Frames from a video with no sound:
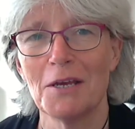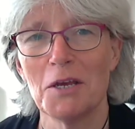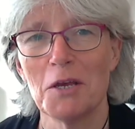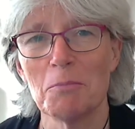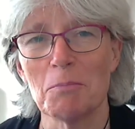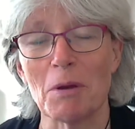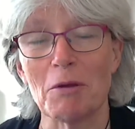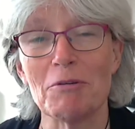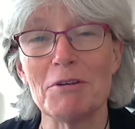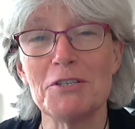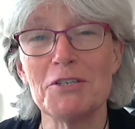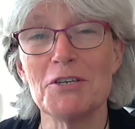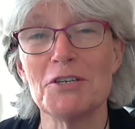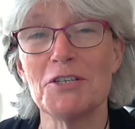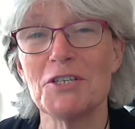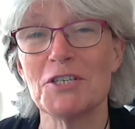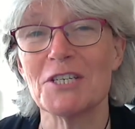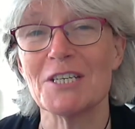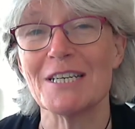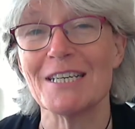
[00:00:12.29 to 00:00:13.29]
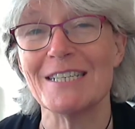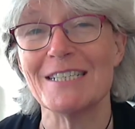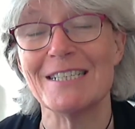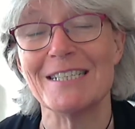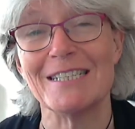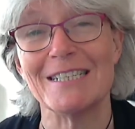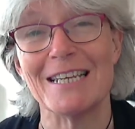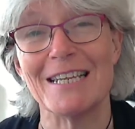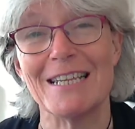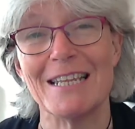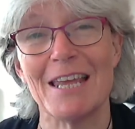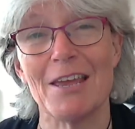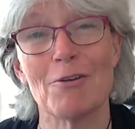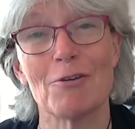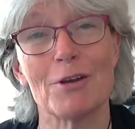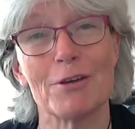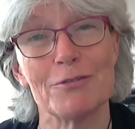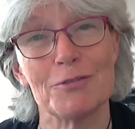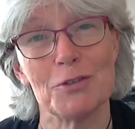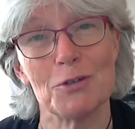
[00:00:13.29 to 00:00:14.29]
My research is in the
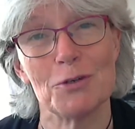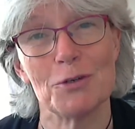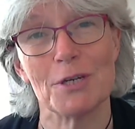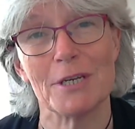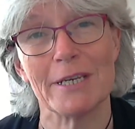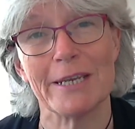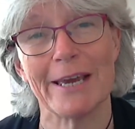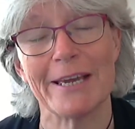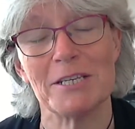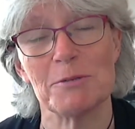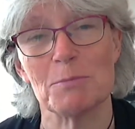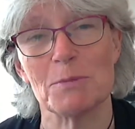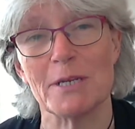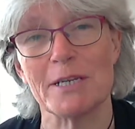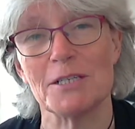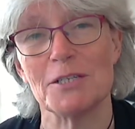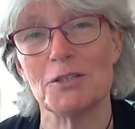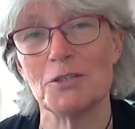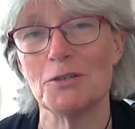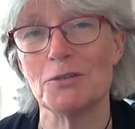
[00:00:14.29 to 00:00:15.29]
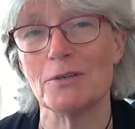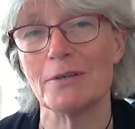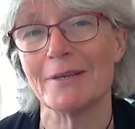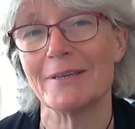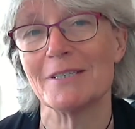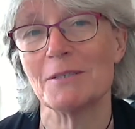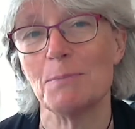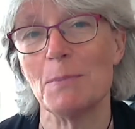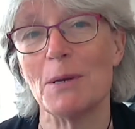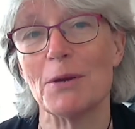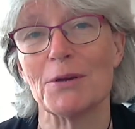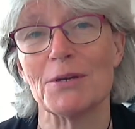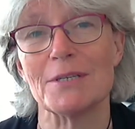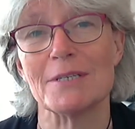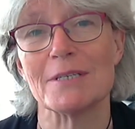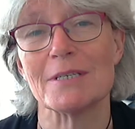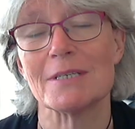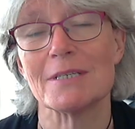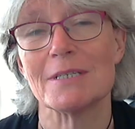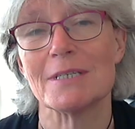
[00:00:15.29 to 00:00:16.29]
area of student engagement and student
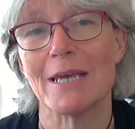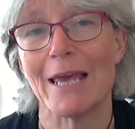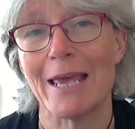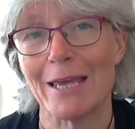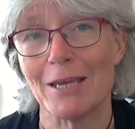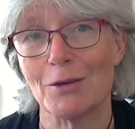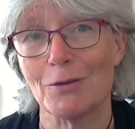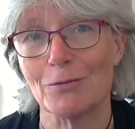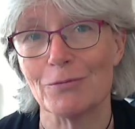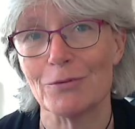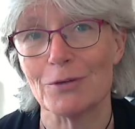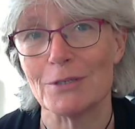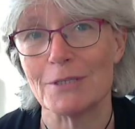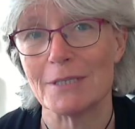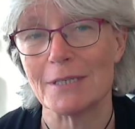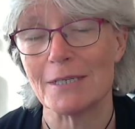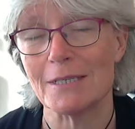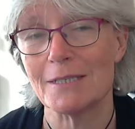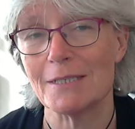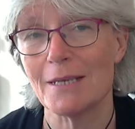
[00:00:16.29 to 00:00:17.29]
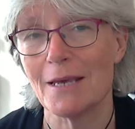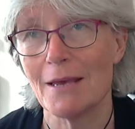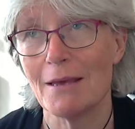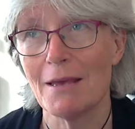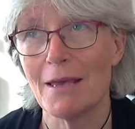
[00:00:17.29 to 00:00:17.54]
experiences at universities,